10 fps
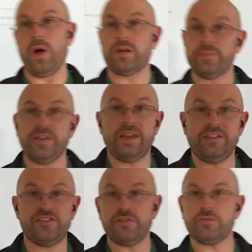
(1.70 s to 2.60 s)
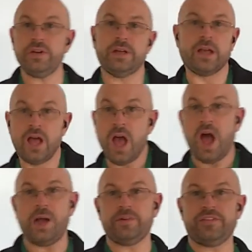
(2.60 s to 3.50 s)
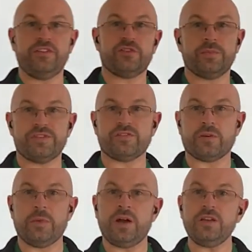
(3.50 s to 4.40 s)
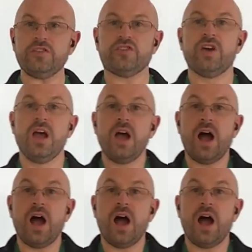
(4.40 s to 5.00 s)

Welcome to AG3. I'm your teacher, Mr. Gamache.